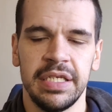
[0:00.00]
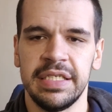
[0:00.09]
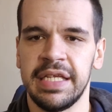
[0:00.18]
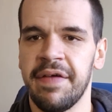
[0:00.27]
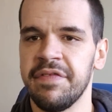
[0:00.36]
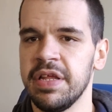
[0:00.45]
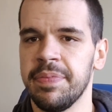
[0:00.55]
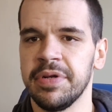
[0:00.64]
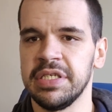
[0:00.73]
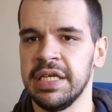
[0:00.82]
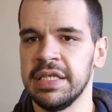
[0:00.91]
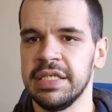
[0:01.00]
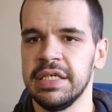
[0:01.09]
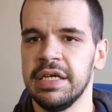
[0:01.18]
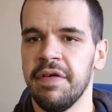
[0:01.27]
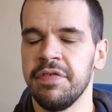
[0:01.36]

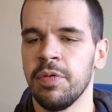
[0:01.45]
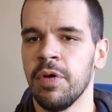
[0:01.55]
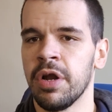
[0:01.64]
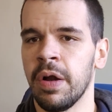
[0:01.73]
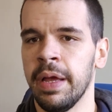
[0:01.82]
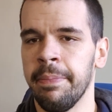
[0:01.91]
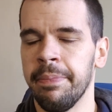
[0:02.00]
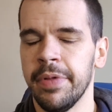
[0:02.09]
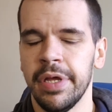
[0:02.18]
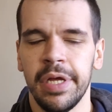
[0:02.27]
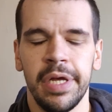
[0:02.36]
70% of your 1RM